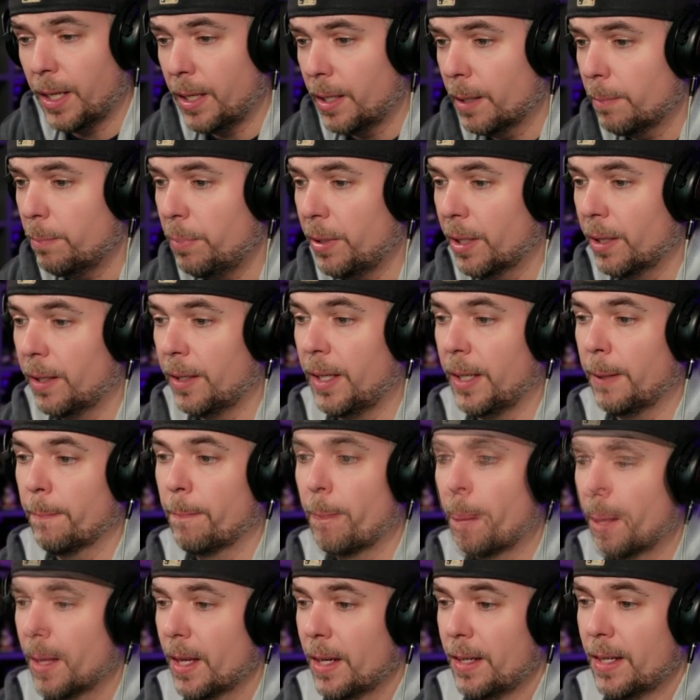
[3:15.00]
ability.
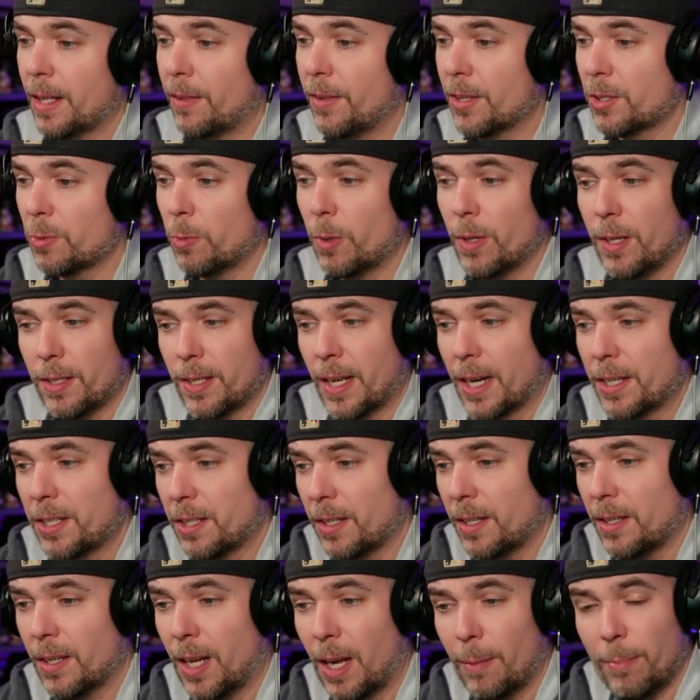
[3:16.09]
Now this one is
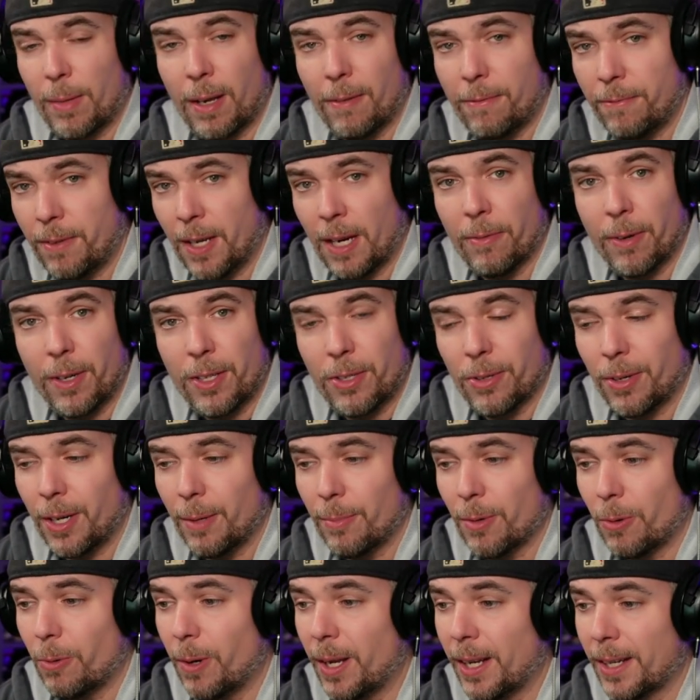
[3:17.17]
actually not my favorite Dream
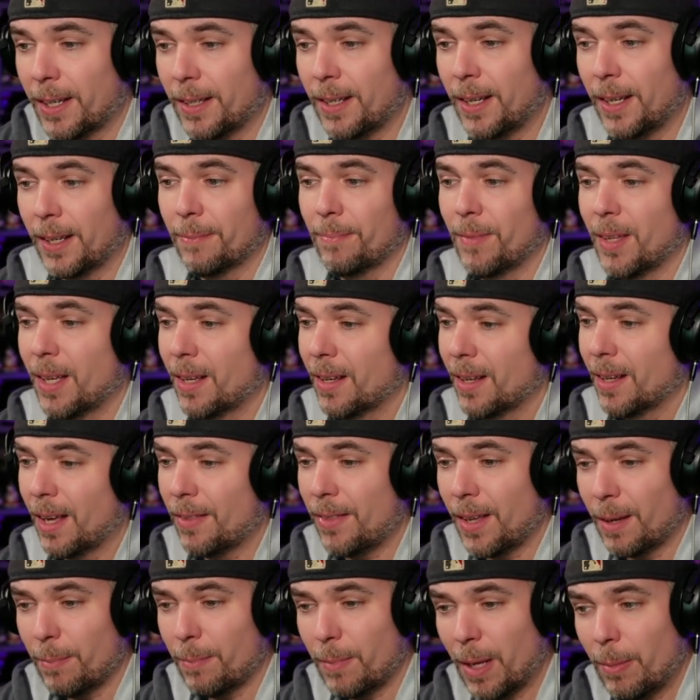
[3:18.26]
Awakening. I
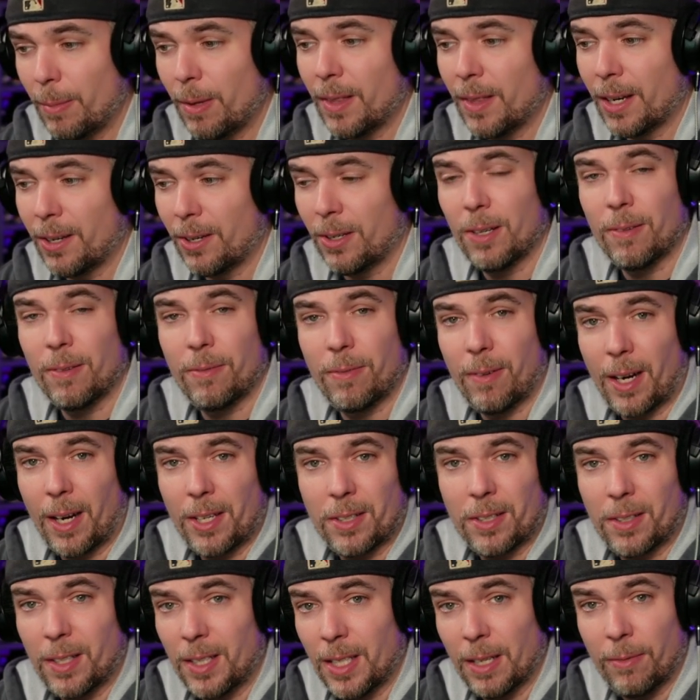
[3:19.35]
think maybe they could have
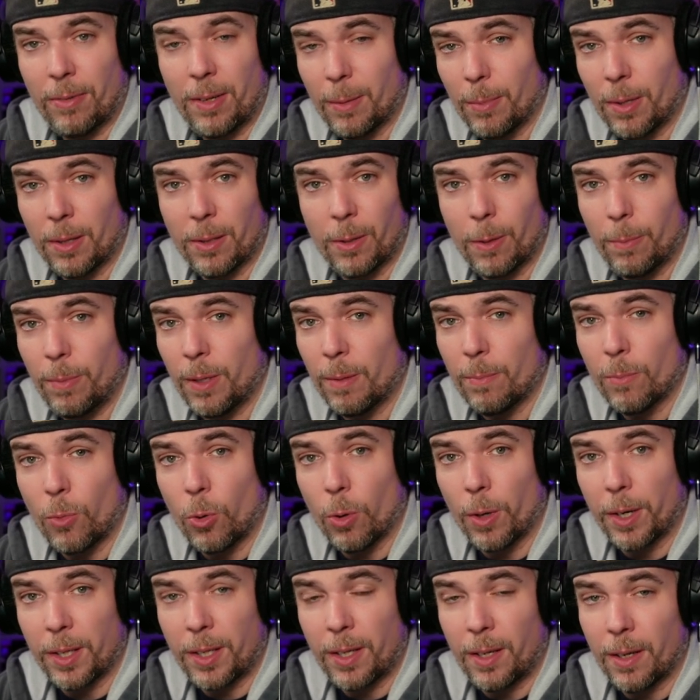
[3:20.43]
actually given him a little bit more
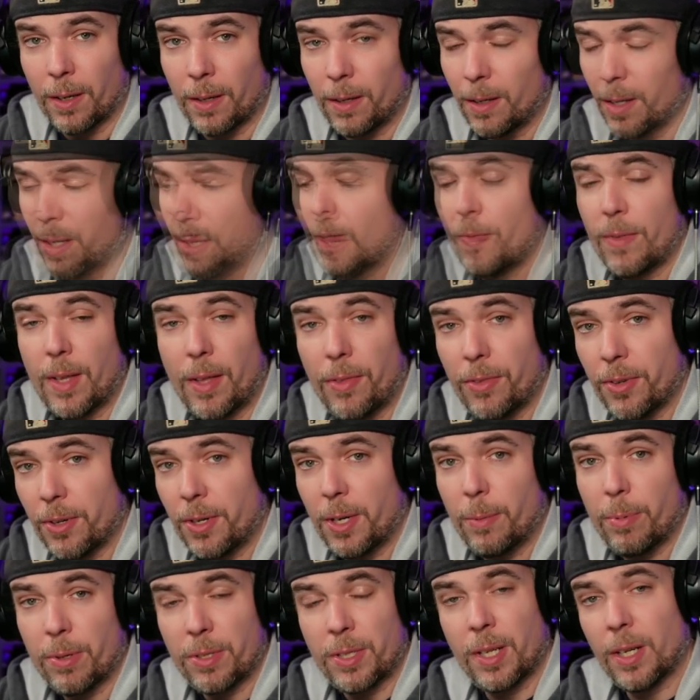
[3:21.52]
here. That
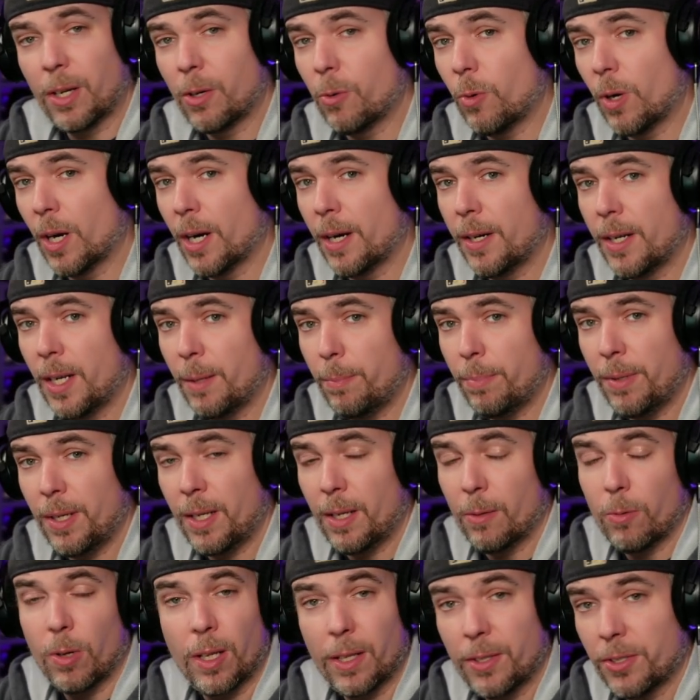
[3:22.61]
30% acquired AP,
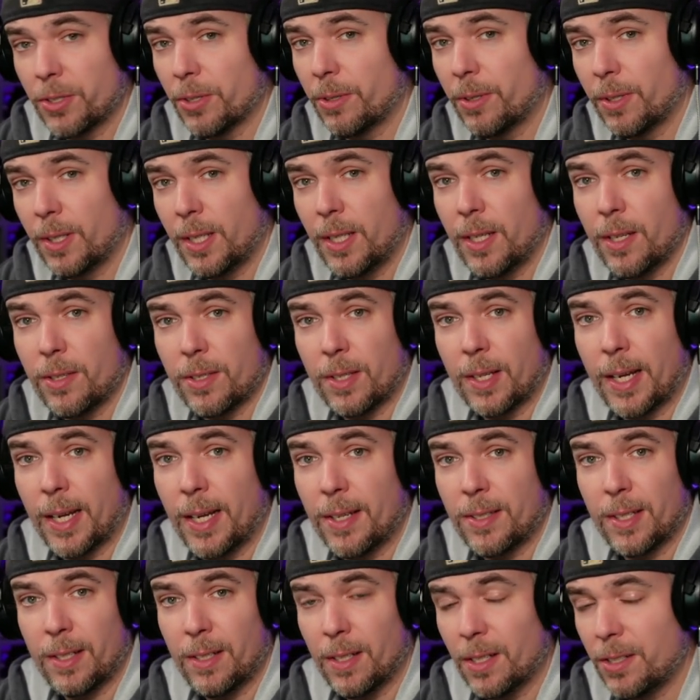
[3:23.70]
while it certainly is
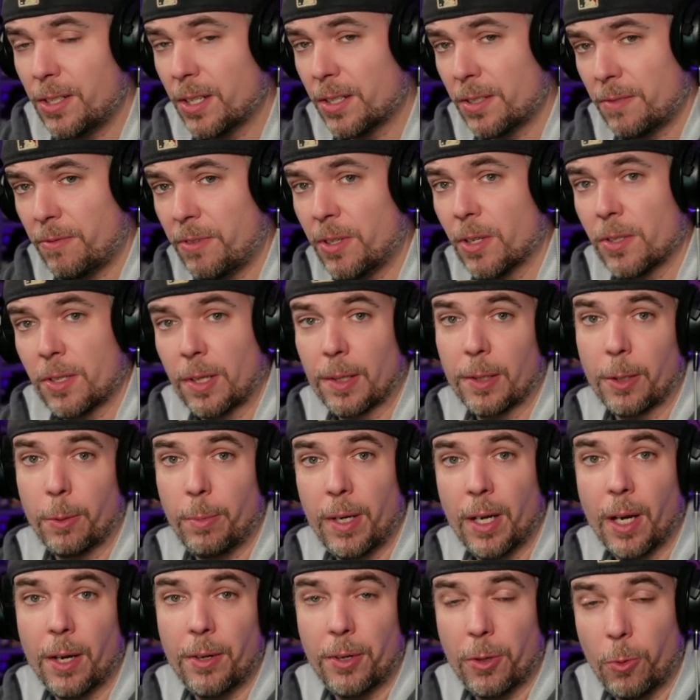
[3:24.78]
nice, it just feels a little bit
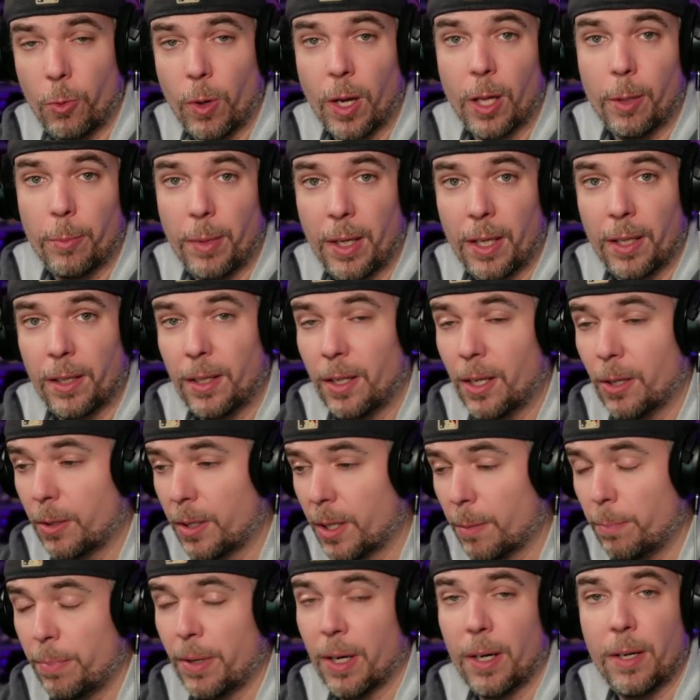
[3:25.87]
underwhelming,
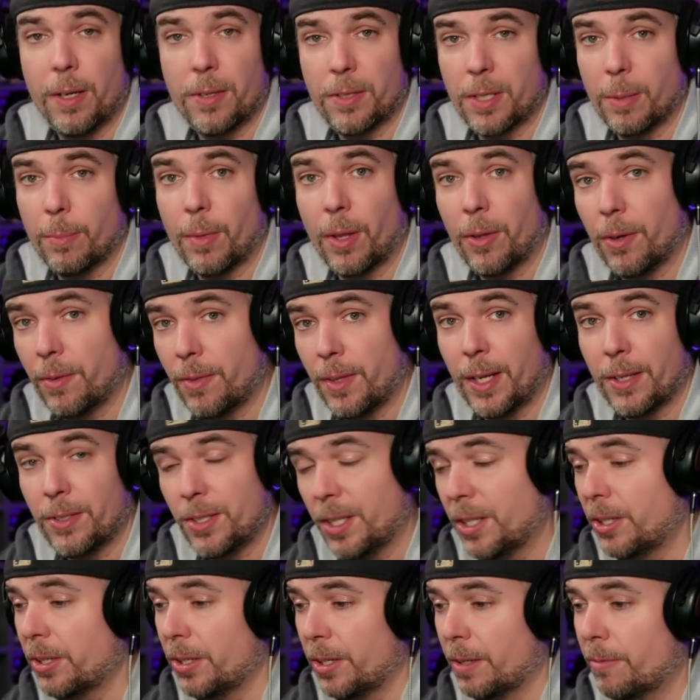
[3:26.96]
compared to some other things he
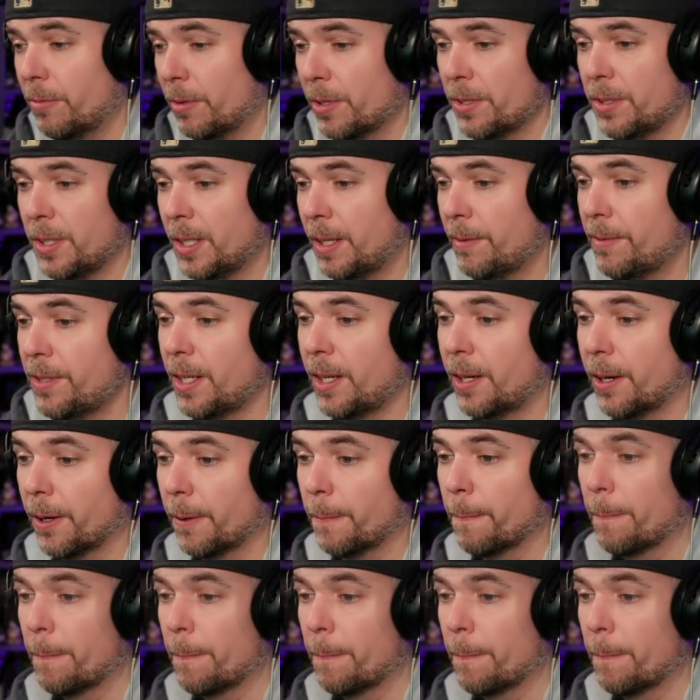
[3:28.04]
could have received here.